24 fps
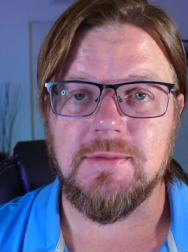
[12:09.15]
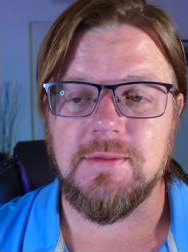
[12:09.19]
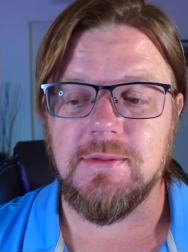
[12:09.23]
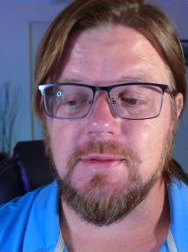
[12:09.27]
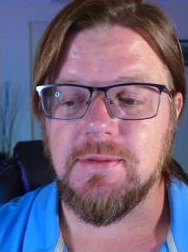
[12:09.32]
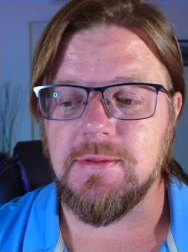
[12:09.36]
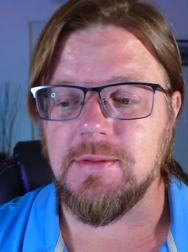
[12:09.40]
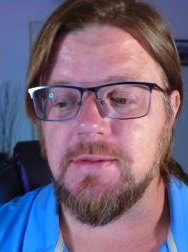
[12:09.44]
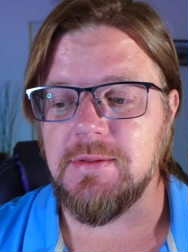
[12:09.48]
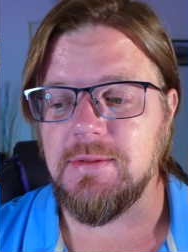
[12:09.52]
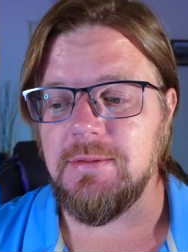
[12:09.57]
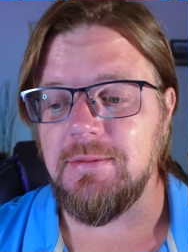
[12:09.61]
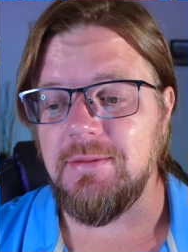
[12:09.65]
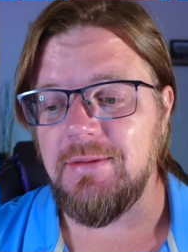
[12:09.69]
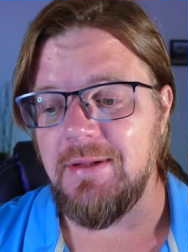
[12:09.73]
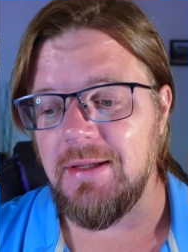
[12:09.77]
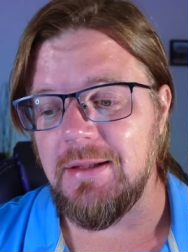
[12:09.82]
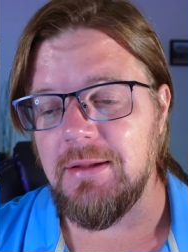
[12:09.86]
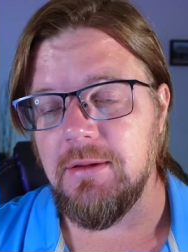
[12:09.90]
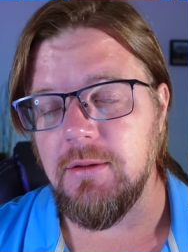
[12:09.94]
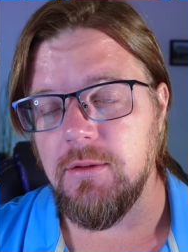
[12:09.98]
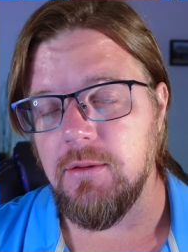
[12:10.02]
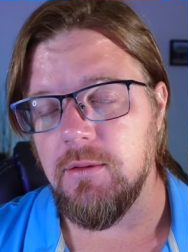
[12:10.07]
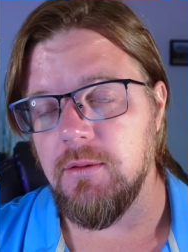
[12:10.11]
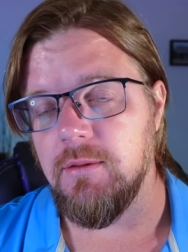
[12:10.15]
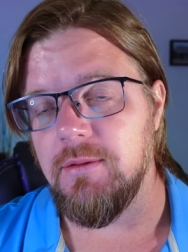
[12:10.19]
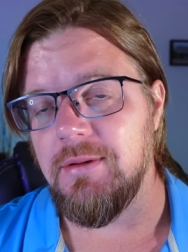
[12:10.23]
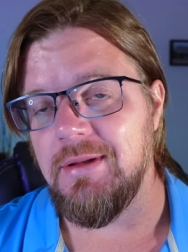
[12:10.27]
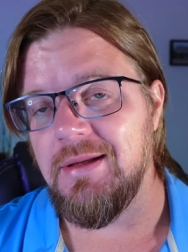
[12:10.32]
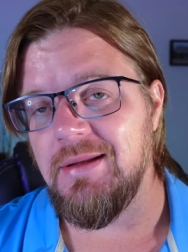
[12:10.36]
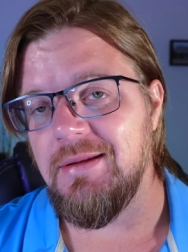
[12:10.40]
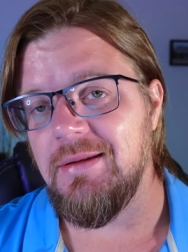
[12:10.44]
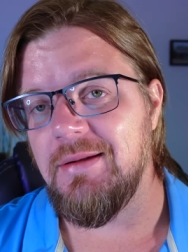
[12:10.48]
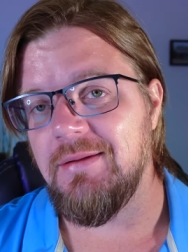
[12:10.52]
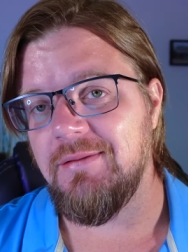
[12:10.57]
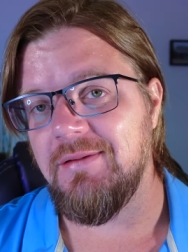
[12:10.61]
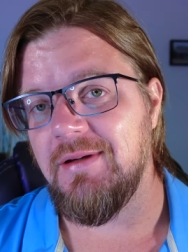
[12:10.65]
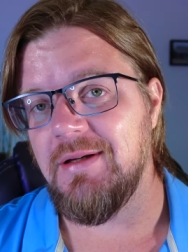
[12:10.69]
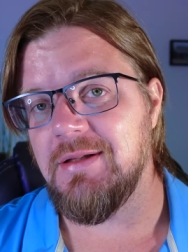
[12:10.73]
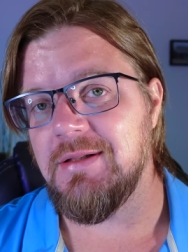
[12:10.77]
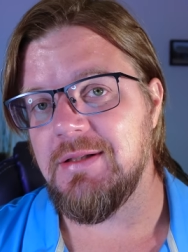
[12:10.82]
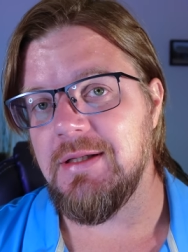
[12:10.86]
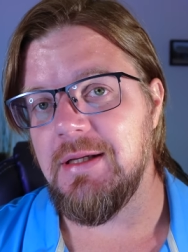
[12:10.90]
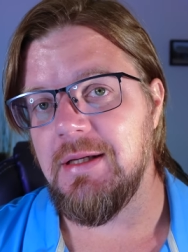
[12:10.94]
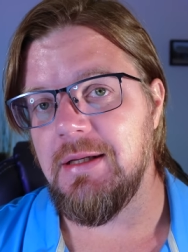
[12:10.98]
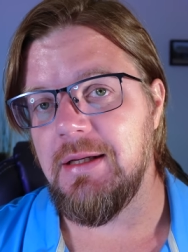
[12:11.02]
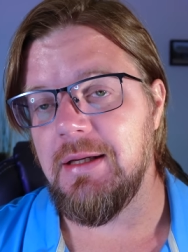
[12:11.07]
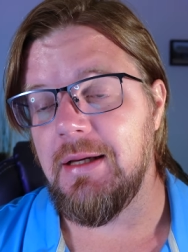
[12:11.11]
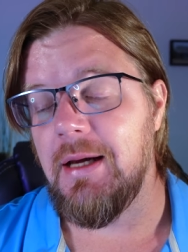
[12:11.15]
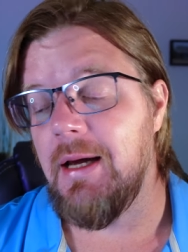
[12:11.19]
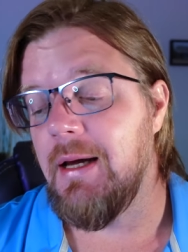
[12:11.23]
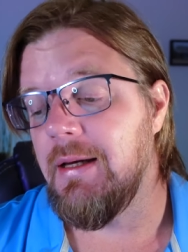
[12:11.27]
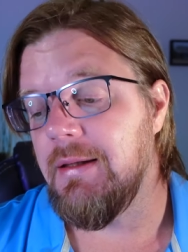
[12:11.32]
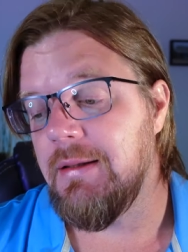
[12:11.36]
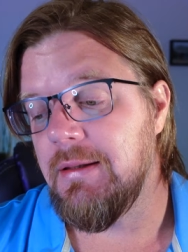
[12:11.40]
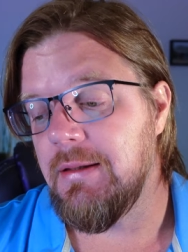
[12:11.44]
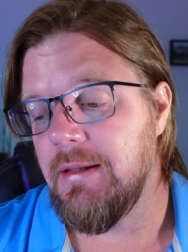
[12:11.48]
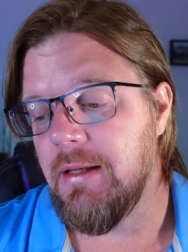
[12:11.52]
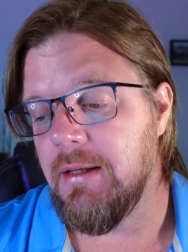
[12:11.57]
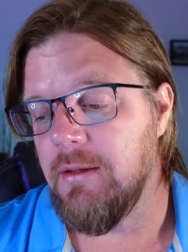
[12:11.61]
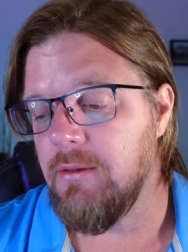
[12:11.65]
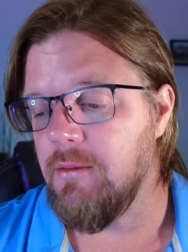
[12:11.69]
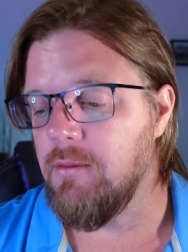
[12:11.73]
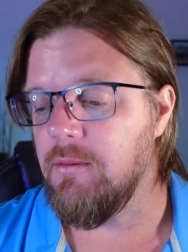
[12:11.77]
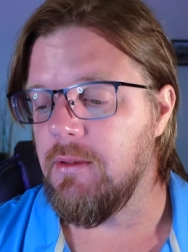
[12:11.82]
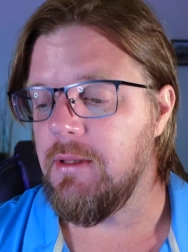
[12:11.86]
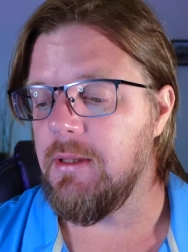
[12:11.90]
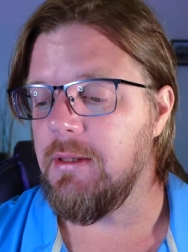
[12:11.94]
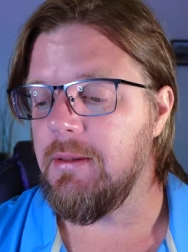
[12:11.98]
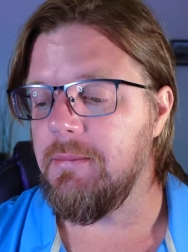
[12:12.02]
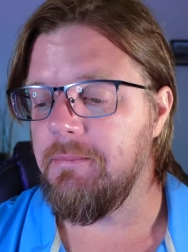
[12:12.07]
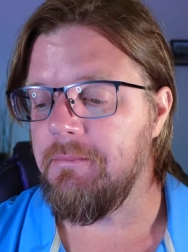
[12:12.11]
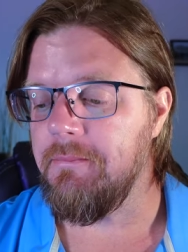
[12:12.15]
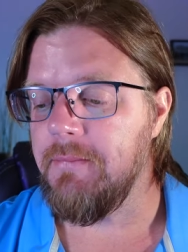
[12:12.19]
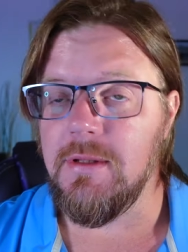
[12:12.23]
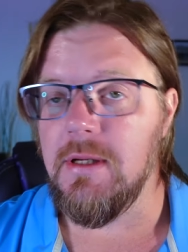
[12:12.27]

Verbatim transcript: This is deadlier than the Titanic. I did not know that.